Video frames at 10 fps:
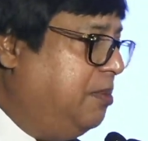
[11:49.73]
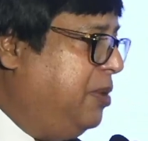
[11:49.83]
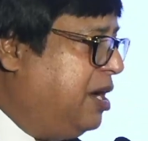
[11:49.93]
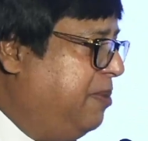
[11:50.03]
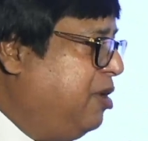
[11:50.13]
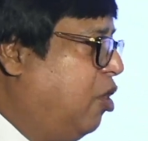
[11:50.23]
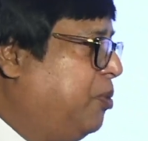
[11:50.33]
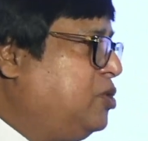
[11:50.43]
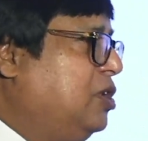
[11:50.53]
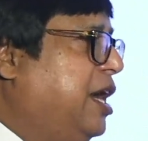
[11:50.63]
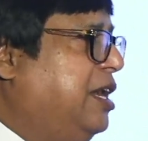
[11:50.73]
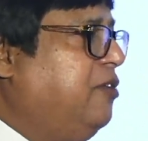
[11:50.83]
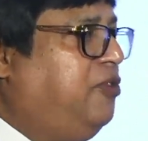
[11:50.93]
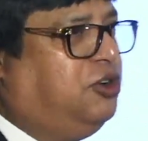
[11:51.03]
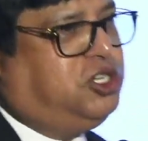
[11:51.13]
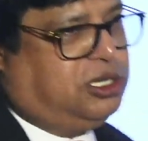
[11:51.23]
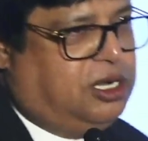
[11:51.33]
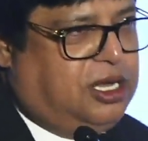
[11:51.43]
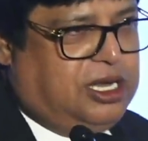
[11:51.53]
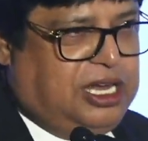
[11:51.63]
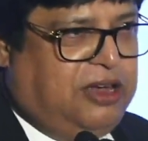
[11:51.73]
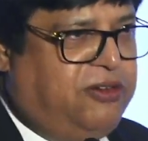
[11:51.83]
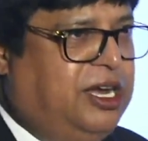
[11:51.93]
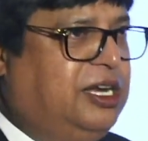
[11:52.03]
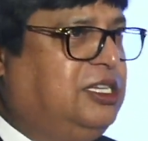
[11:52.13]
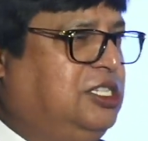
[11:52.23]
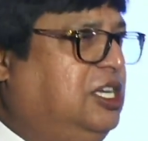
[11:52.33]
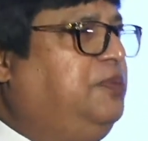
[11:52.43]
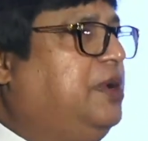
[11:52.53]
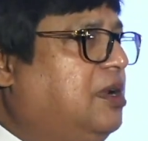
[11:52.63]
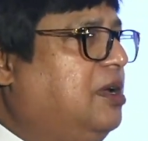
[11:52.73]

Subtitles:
becoming obsolete in future, even it is cheaper.